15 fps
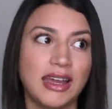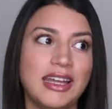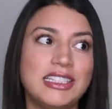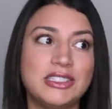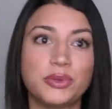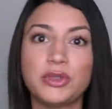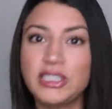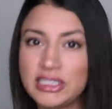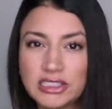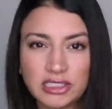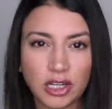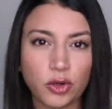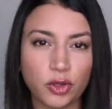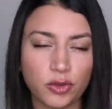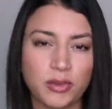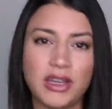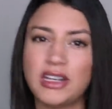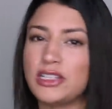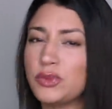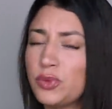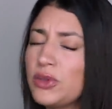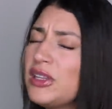it's really stuck with me,
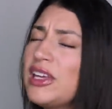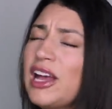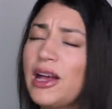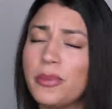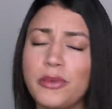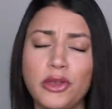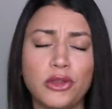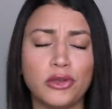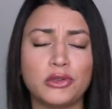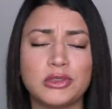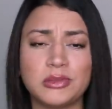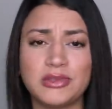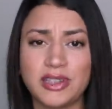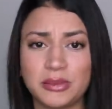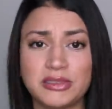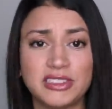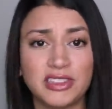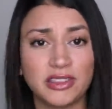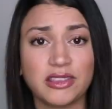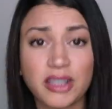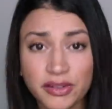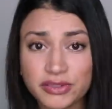and it's really helped me through some
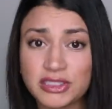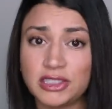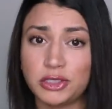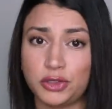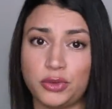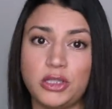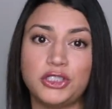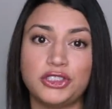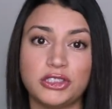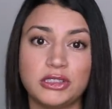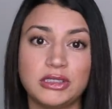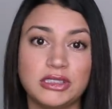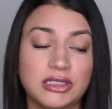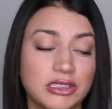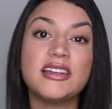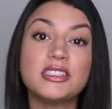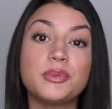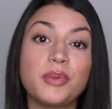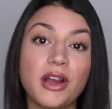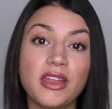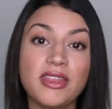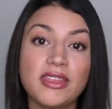tough situations. This
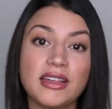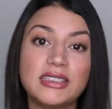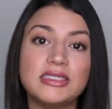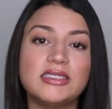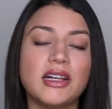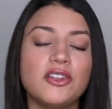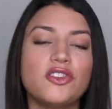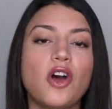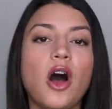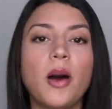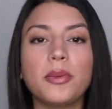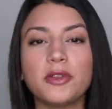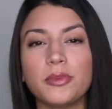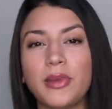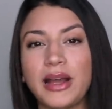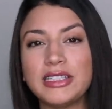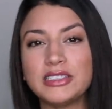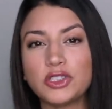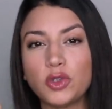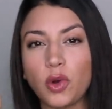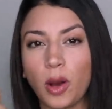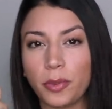breath is done to
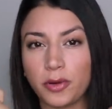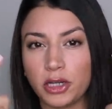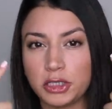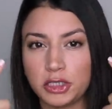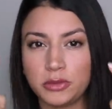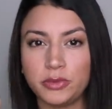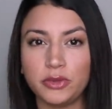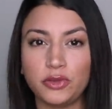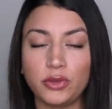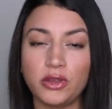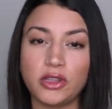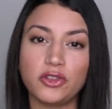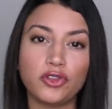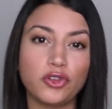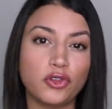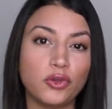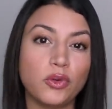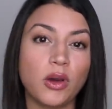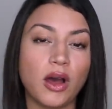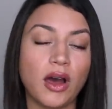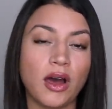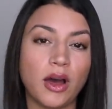optimize cooperation between the
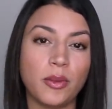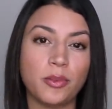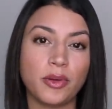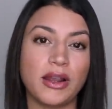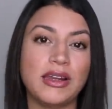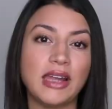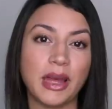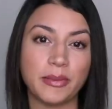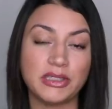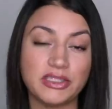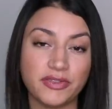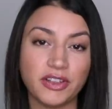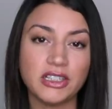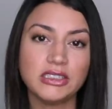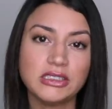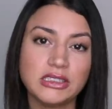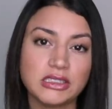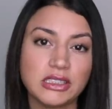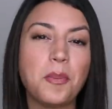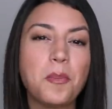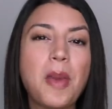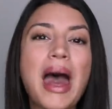two brain hemispheres.
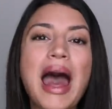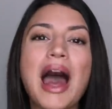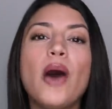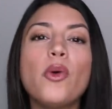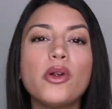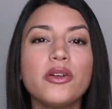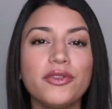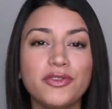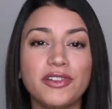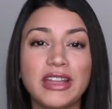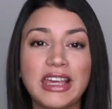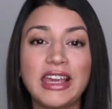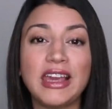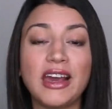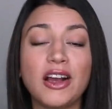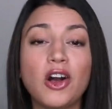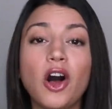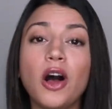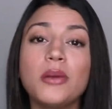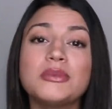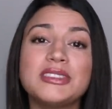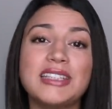It powerfully
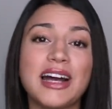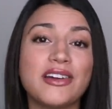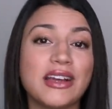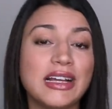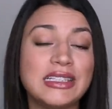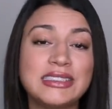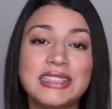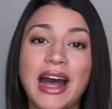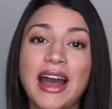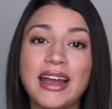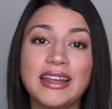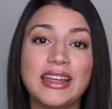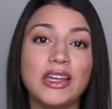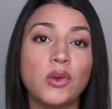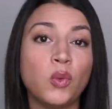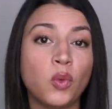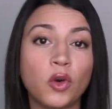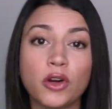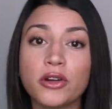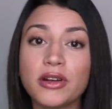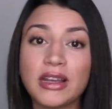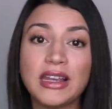calms down anxiety,
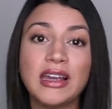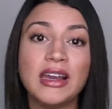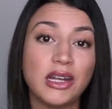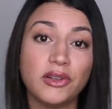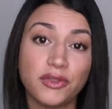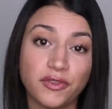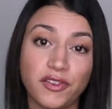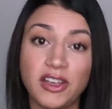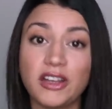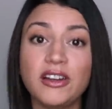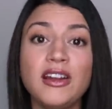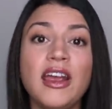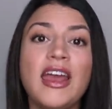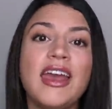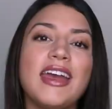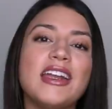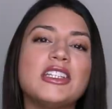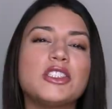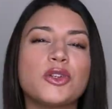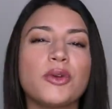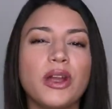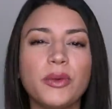worry, and fear, and
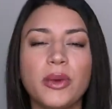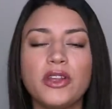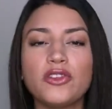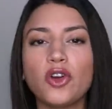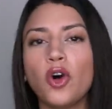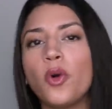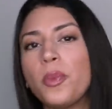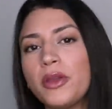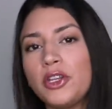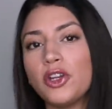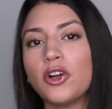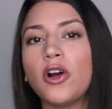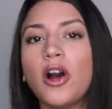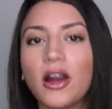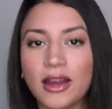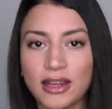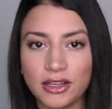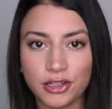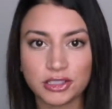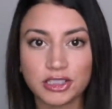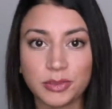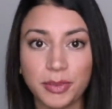it's a great way to open your heart
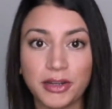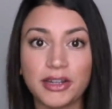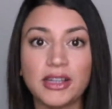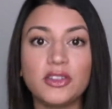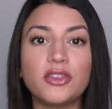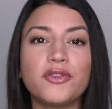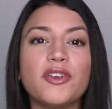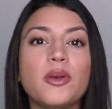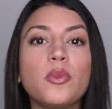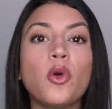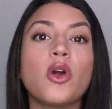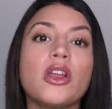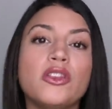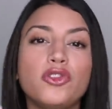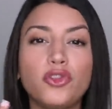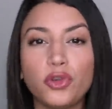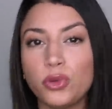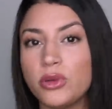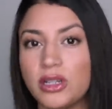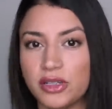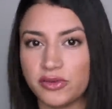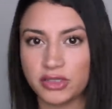and your spirit and to feel more
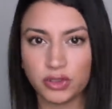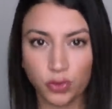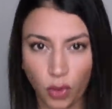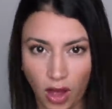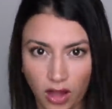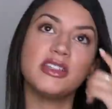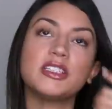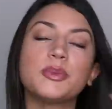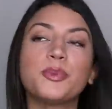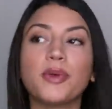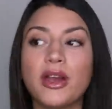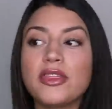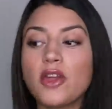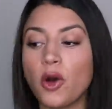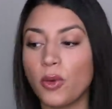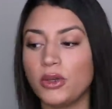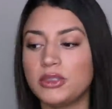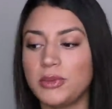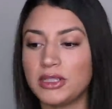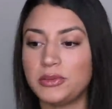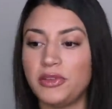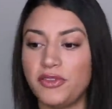intuitive as well. This breath always
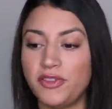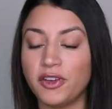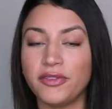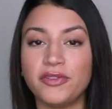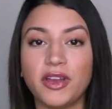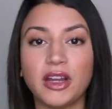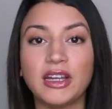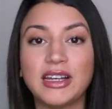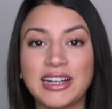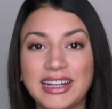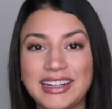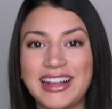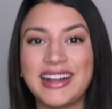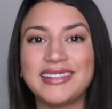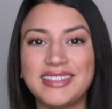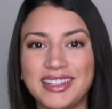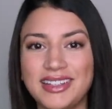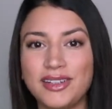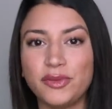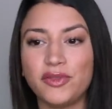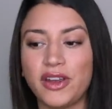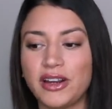makes me feel very
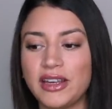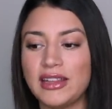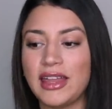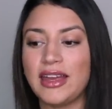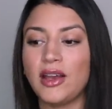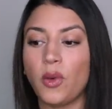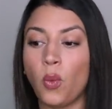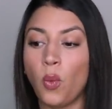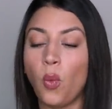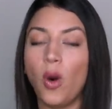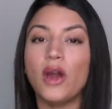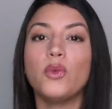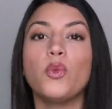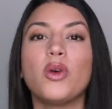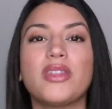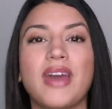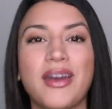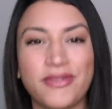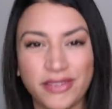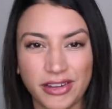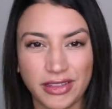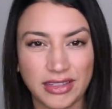connected, very like one with
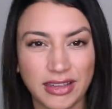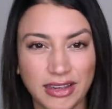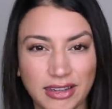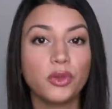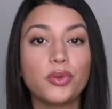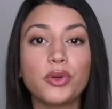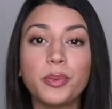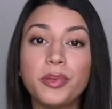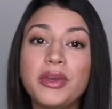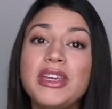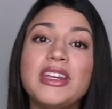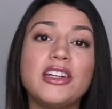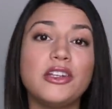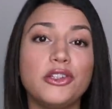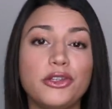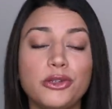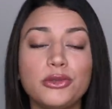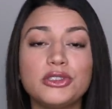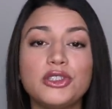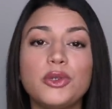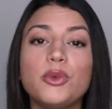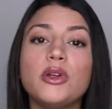everything. With repeated
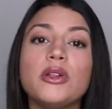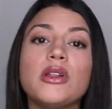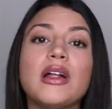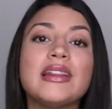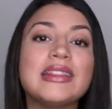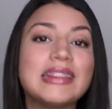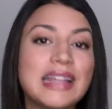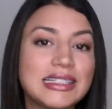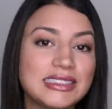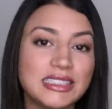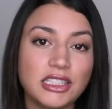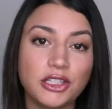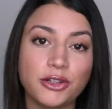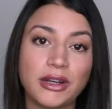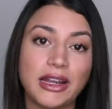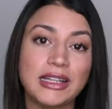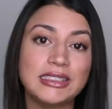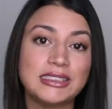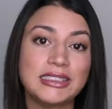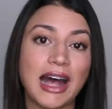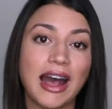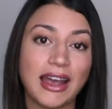use, you will lessen your
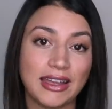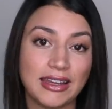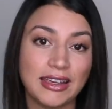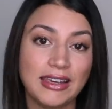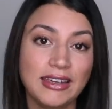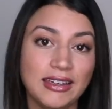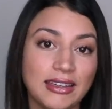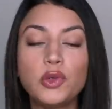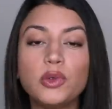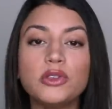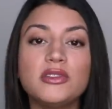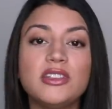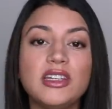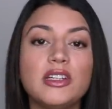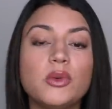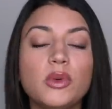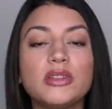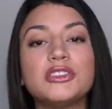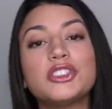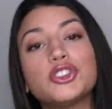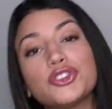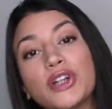anxiety, you will deal with
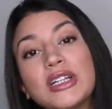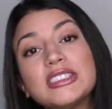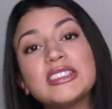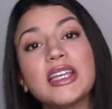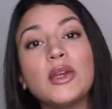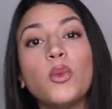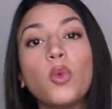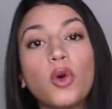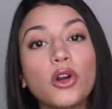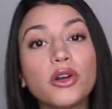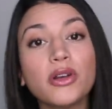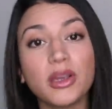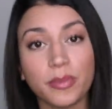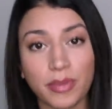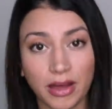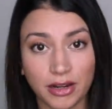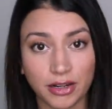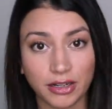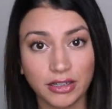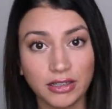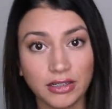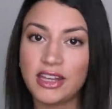stress and worry
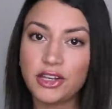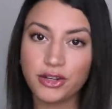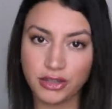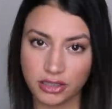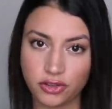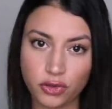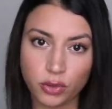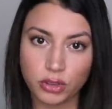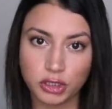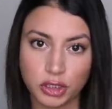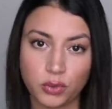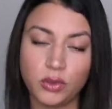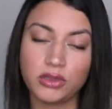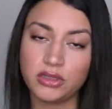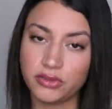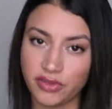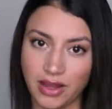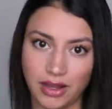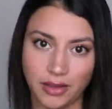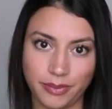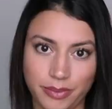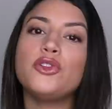better, and your intuition will
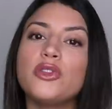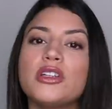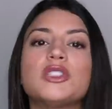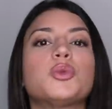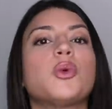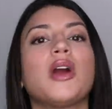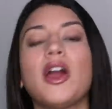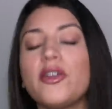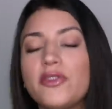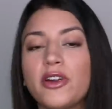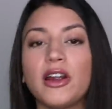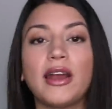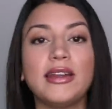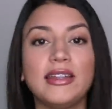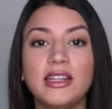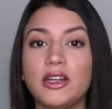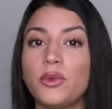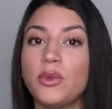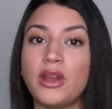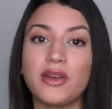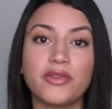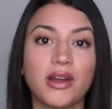develop. I do this wherever I need
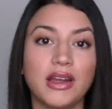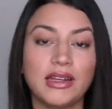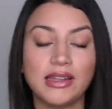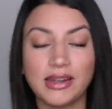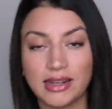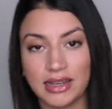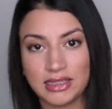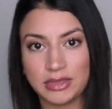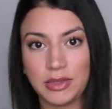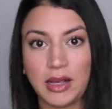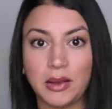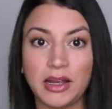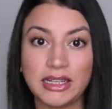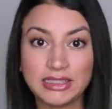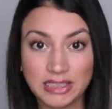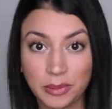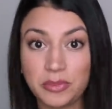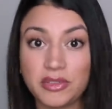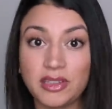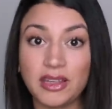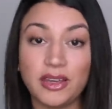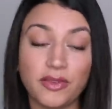it, whenever I need it,
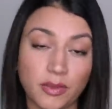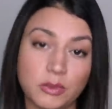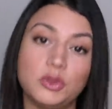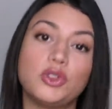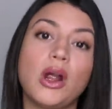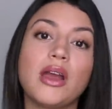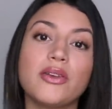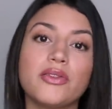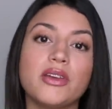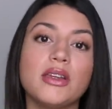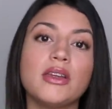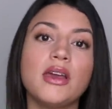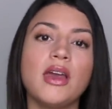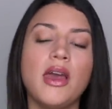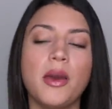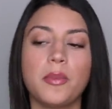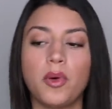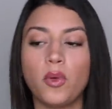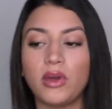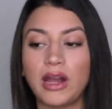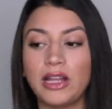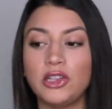except if I'm driving.
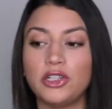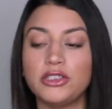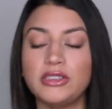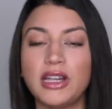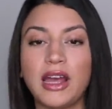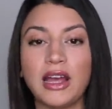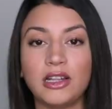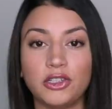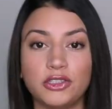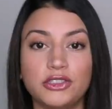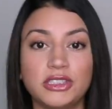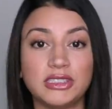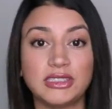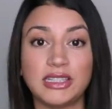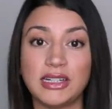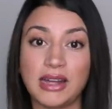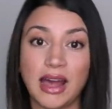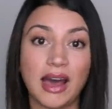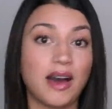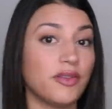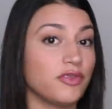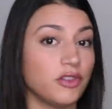But when I learned it, I learned to sit in a
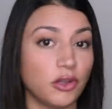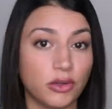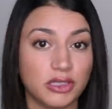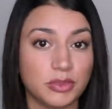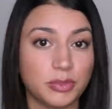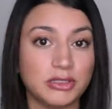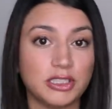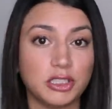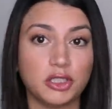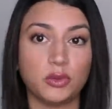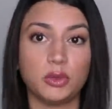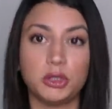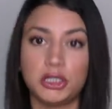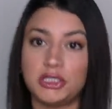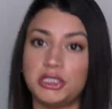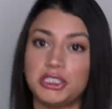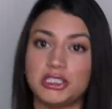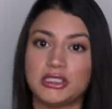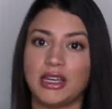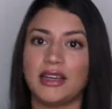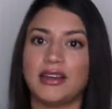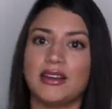half lotus position, which is
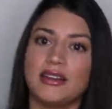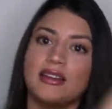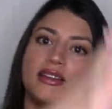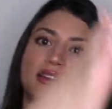just like